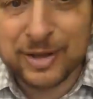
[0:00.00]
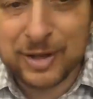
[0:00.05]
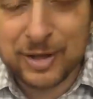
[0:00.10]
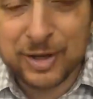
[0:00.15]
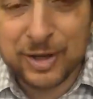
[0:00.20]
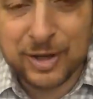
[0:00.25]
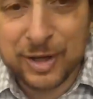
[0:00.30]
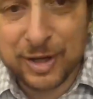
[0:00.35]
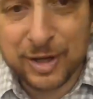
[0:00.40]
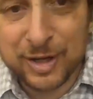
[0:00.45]

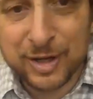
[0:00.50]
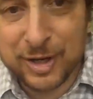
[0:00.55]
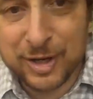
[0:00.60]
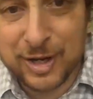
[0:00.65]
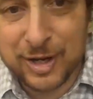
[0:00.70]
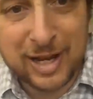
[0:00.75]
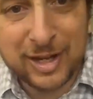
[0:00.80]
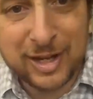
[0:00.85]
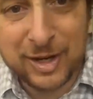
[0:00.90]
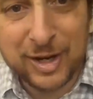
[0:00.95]

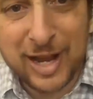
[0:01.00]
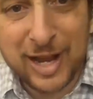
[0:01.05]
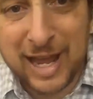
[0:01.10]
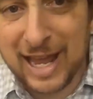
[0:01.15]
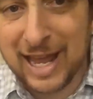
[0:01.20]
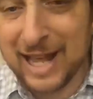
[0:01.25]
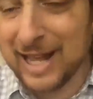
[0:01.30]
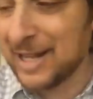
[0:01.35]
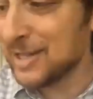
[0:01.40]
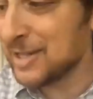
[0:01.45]
your
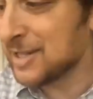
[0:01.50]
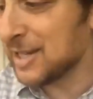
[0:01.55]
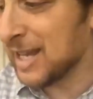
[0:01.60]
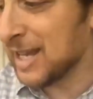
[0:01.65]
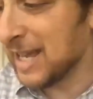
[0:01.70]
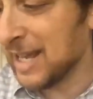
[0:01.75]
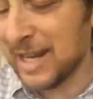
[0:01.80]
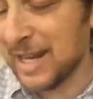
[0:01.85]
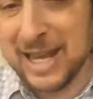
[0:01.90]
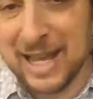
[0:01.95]
hands
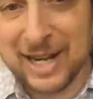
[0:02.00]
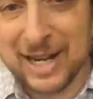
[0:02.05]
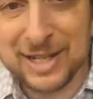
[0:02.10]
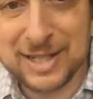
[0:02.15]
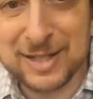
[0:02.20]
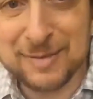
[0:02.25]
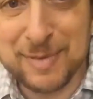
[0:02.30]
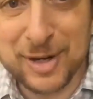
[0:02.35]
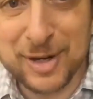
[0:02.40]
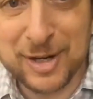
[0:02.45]
in a
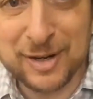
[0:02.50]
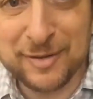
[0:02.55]
spirit